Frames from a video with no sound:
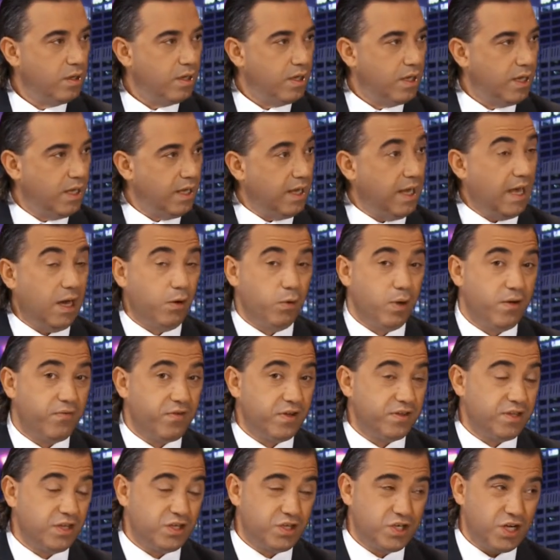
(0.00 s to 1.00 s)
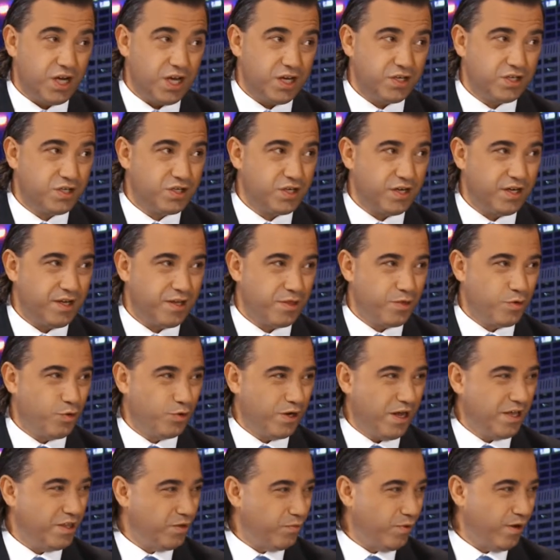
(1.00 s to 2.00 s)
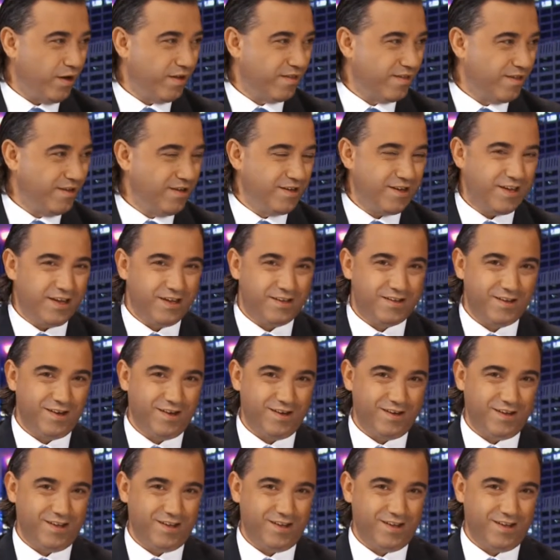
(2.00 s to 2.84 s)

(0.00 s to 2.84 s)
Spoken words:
however, the judge thought otherwise, didn't he, Tony?